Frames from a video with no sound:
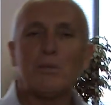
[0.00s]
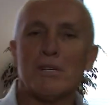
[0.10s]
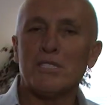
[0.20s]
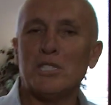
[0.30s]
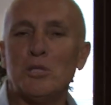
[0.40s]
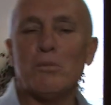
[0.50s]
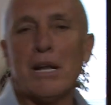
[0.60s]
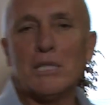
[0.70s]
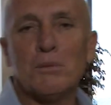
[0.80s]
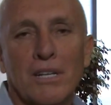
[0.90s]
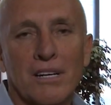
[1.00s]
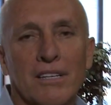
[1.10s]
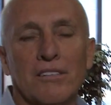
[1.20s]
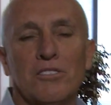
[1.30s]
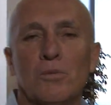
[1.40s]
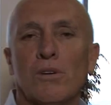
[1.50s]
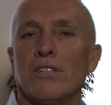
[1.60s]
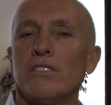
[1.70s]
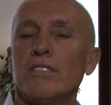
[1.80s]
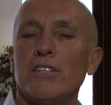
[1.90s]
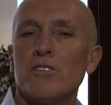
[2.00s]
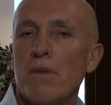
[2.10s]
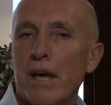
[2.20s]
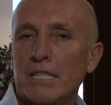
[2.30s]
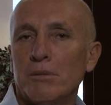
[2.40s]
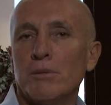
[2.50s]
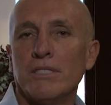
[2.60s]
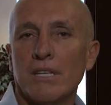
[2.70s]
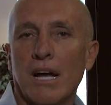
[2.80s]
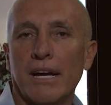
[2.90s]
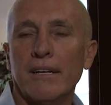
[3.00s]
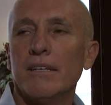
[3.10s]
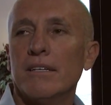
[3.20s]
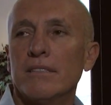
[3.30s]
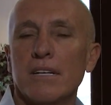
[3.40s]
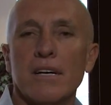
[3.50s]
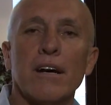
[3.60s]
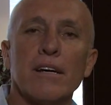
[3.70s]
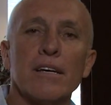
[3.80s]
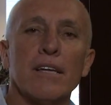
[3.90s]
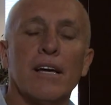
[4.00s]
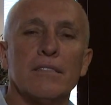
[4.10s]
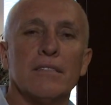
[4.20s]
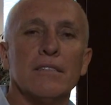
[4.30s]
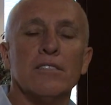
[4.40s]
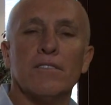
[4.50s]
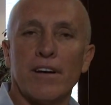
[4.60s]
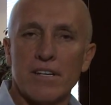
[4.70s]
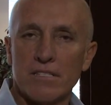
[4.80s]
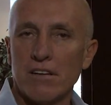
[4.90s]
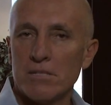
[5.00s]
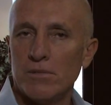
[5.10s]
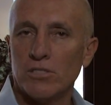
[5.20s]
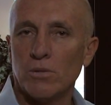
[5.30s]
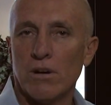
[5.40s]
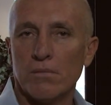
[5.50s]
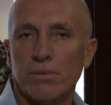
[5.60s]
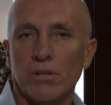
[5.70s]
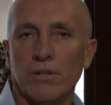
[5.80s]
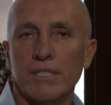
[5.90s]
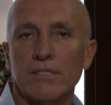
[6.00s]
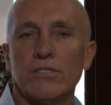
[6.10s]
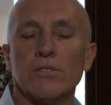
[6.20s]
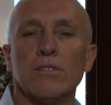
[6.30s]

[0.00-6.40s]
to our senior management area. This is where all the senior management reside. It's in an area that is very accessible to our employees, so